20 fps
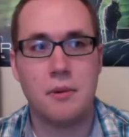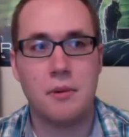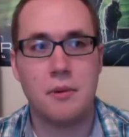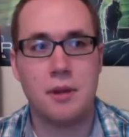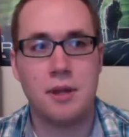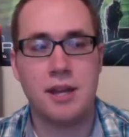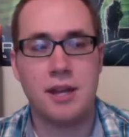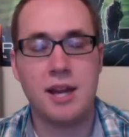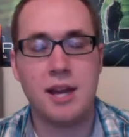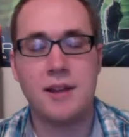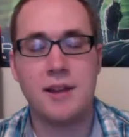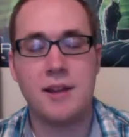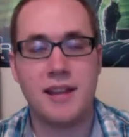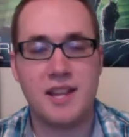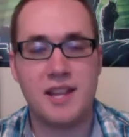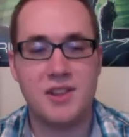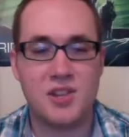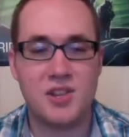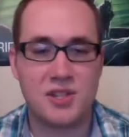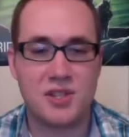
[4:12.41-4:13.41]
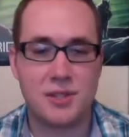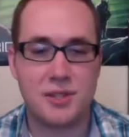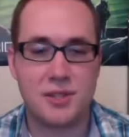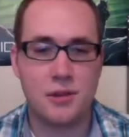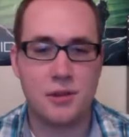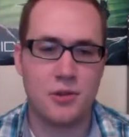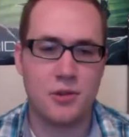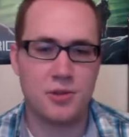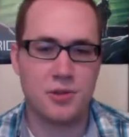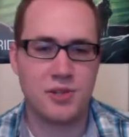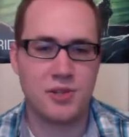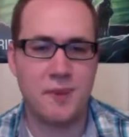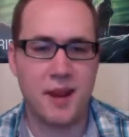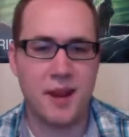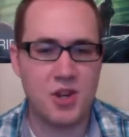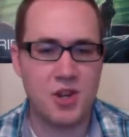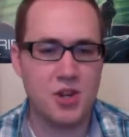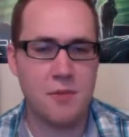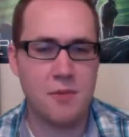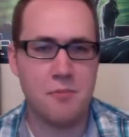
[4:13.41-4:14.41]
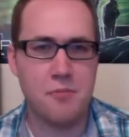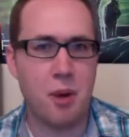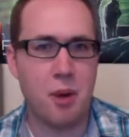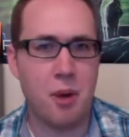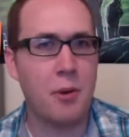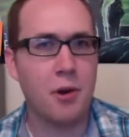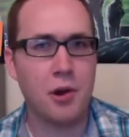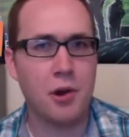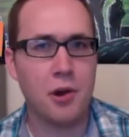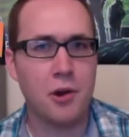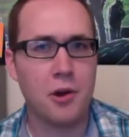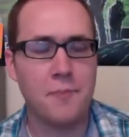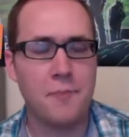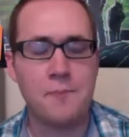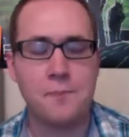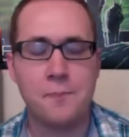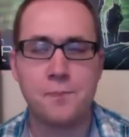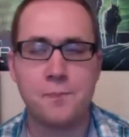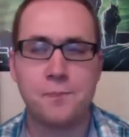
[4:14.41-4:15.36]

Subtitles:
of like in this spaceship bunker